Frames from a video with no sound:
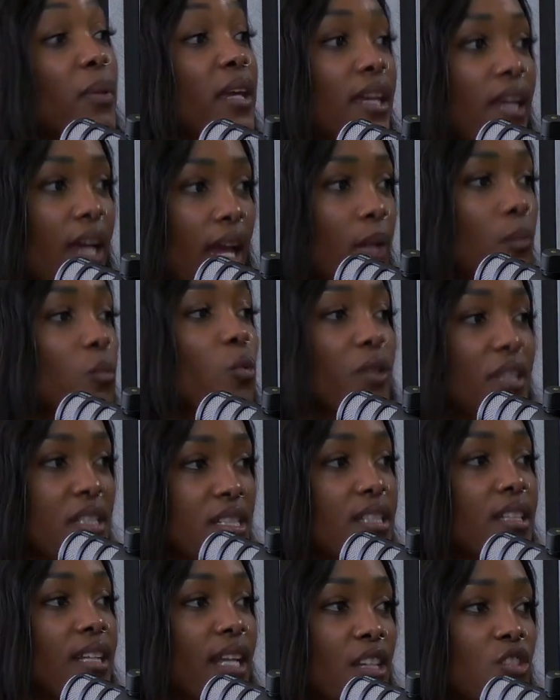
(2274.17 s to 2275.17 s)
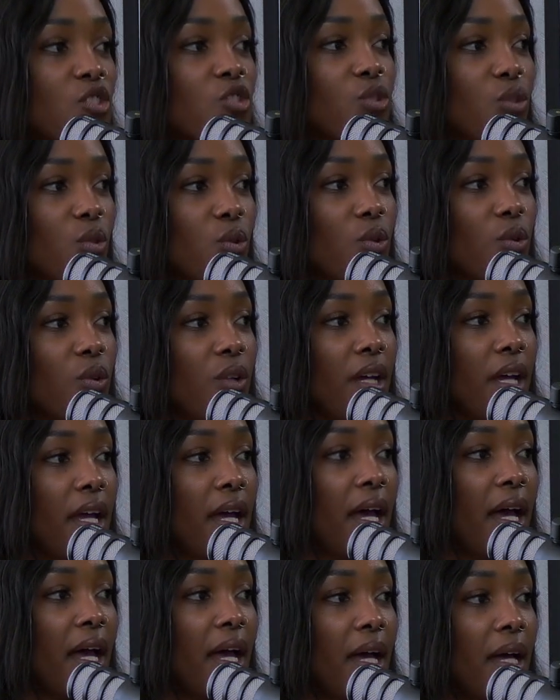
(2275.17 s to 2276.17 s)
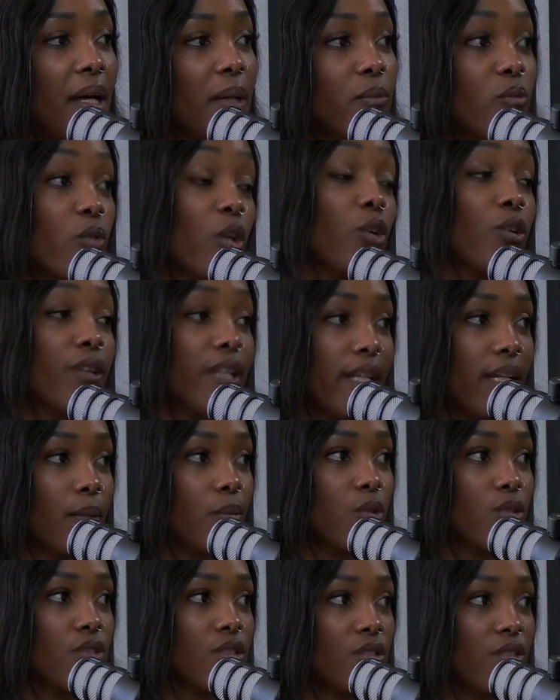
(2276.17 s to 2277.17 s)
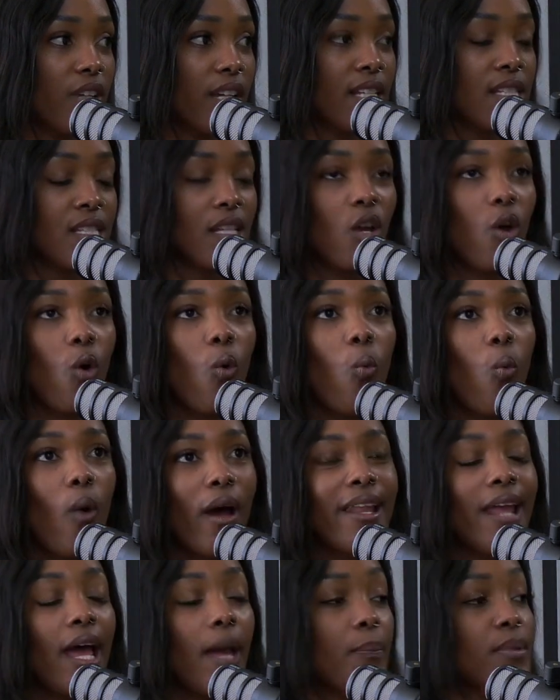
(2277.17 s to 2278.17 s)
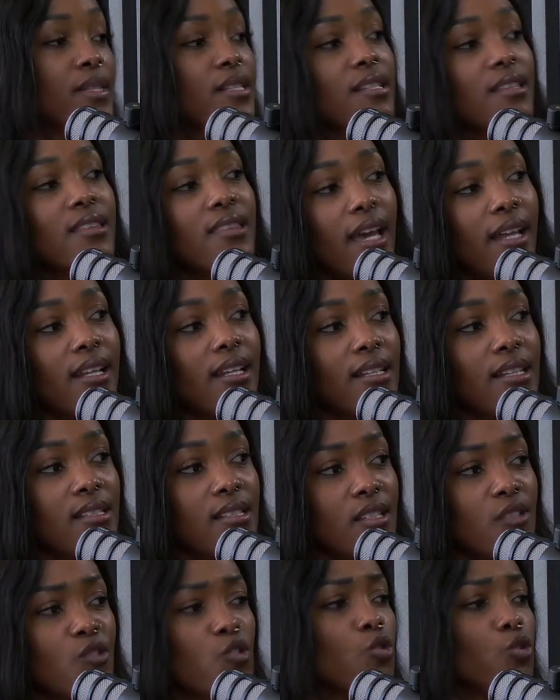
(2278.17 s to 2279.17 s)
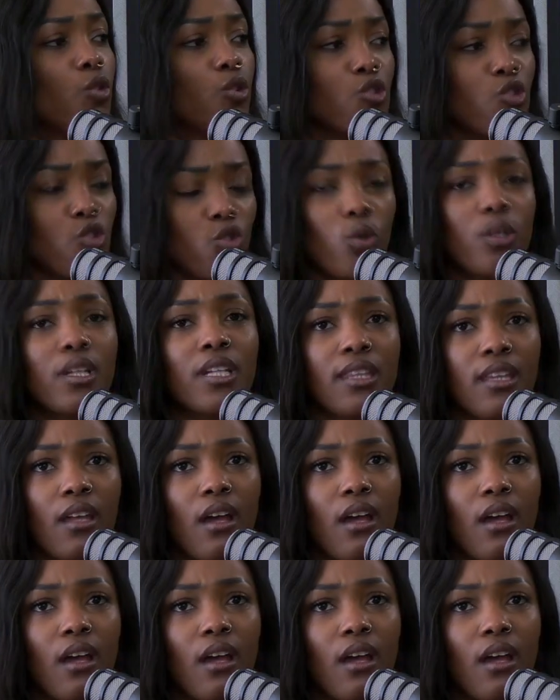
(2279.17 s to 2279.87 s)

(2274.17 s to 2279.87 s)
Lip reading: and more international record labels, right? What happens in that instance? Because surely they are